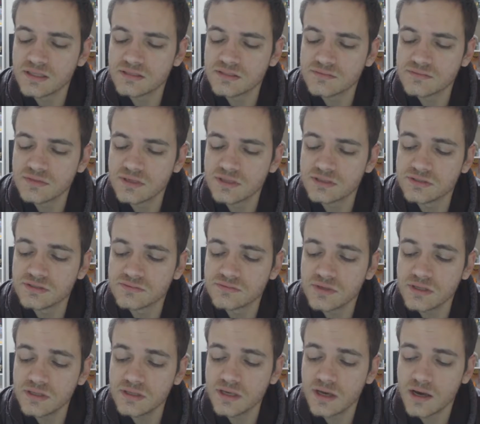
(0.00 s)
a
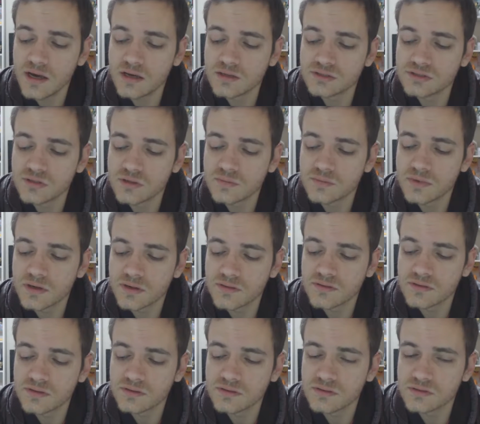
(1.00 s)
really hard job, I
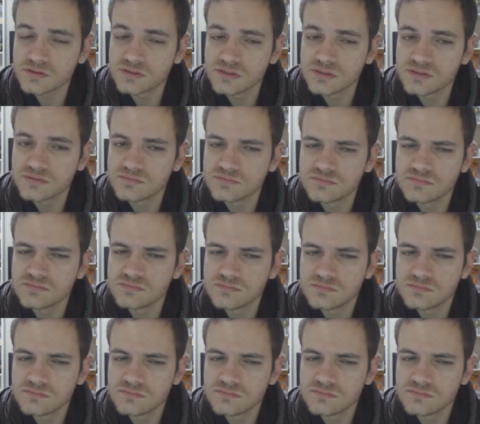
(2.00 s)
think, not just